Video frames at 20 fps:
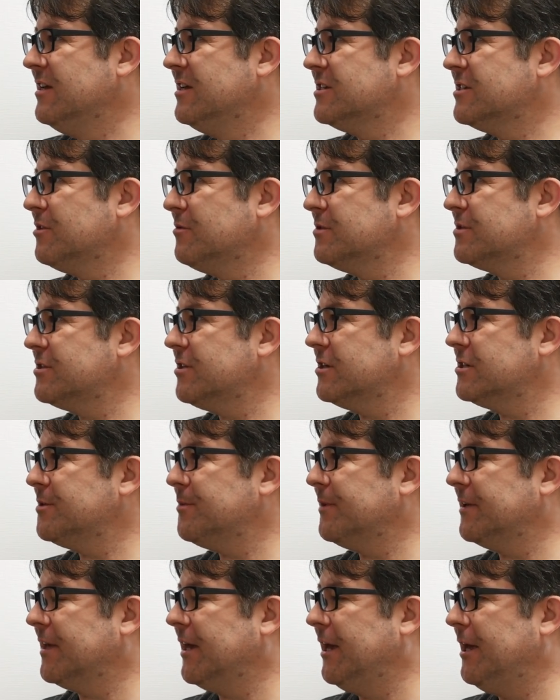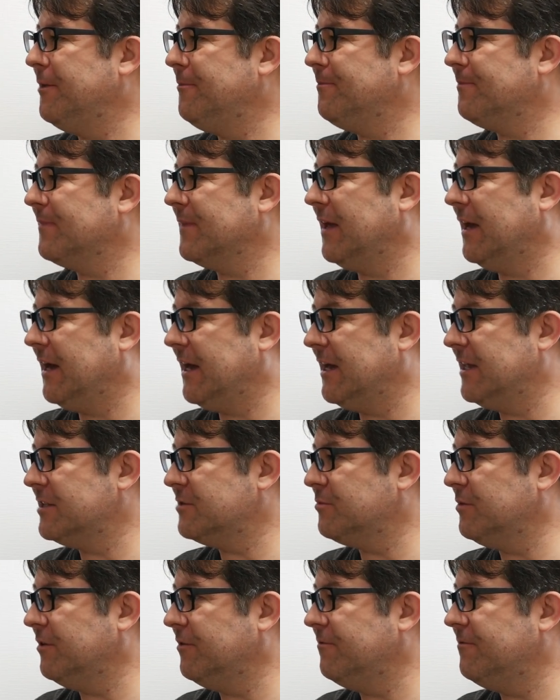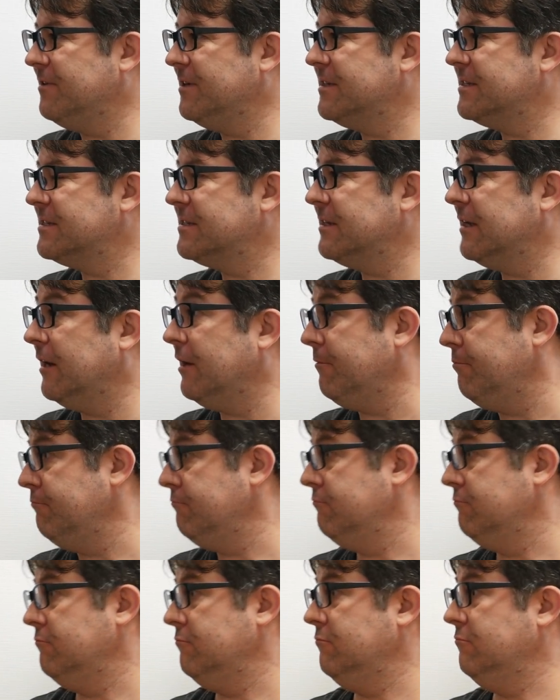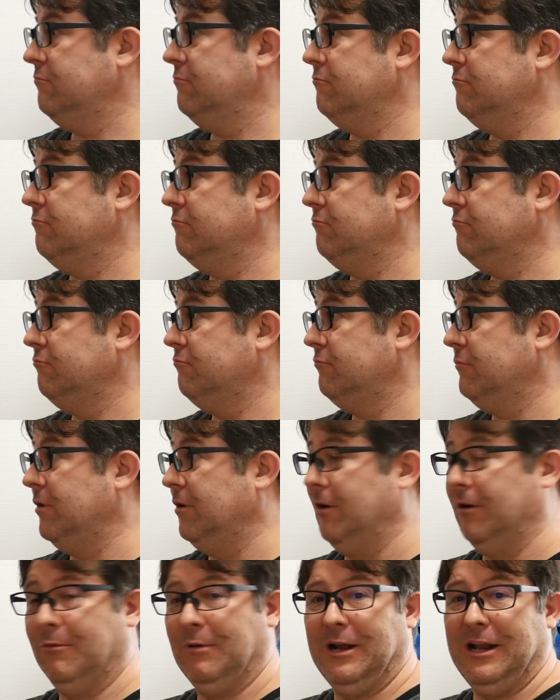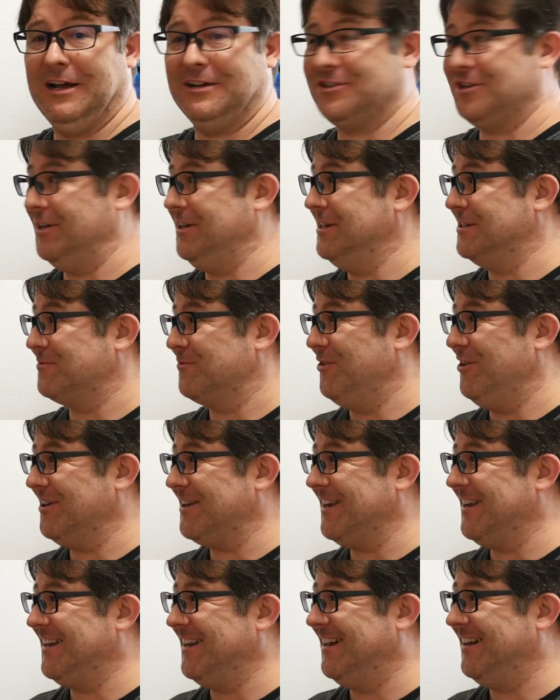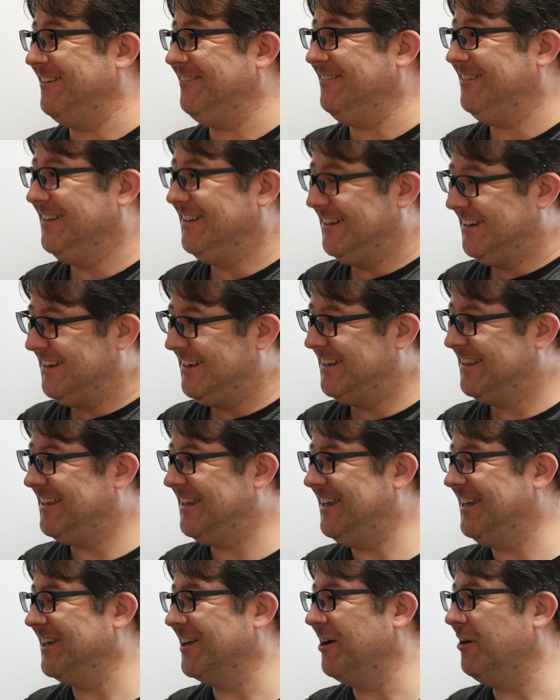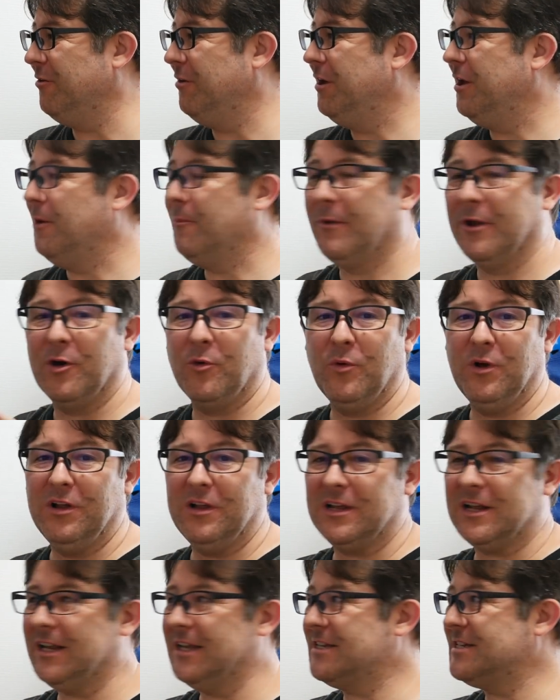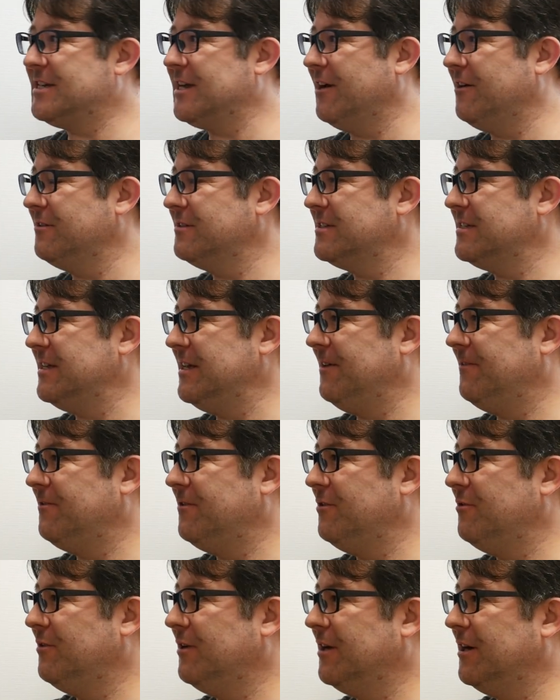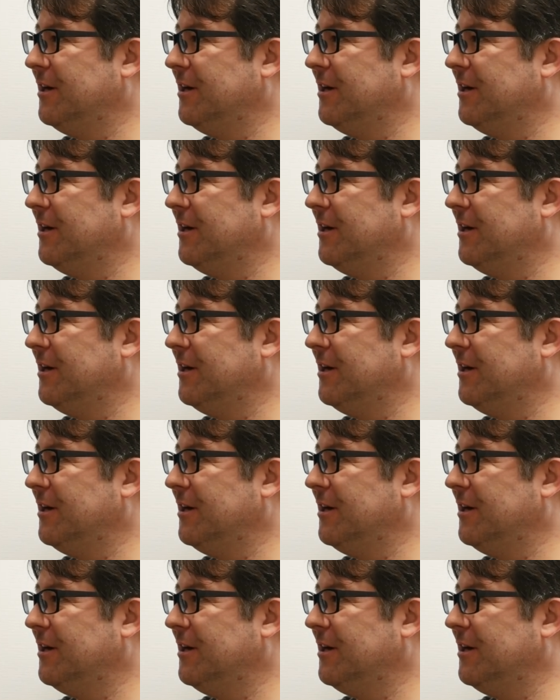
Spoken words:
So we'll start up a game and we'll well, actually it's working now. There you go. But it will glitch out if you